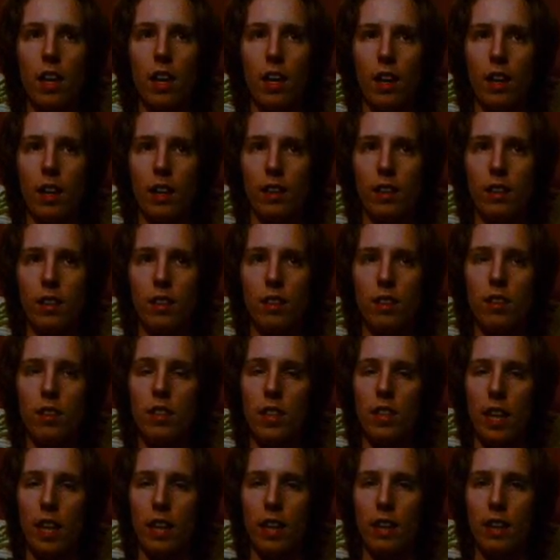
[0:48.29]
and
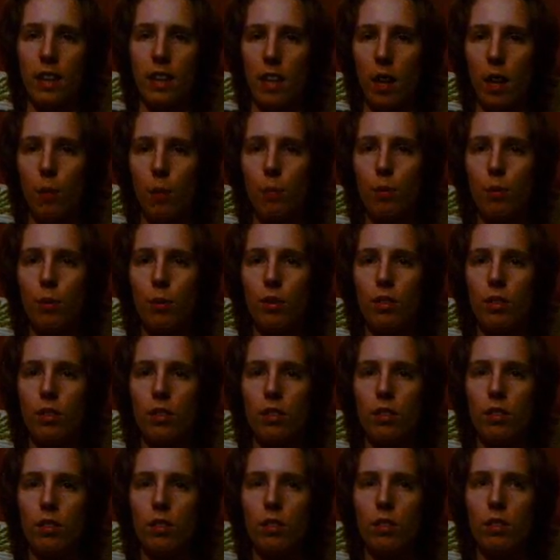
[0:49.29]
standing up
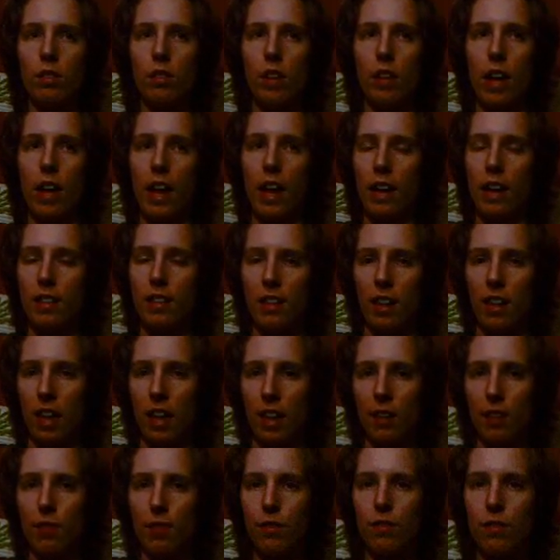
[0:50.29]
as
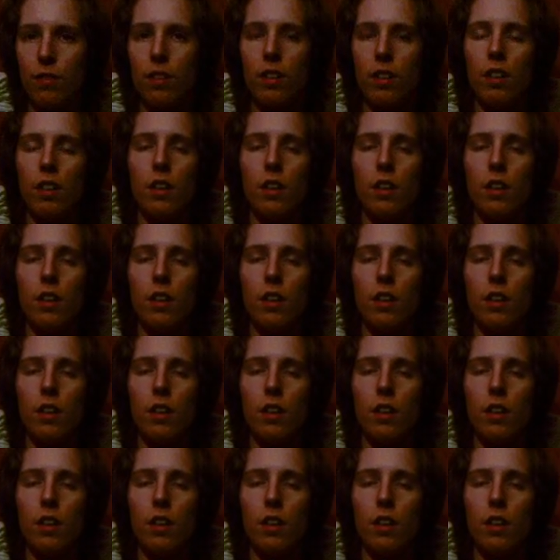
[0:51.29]
life.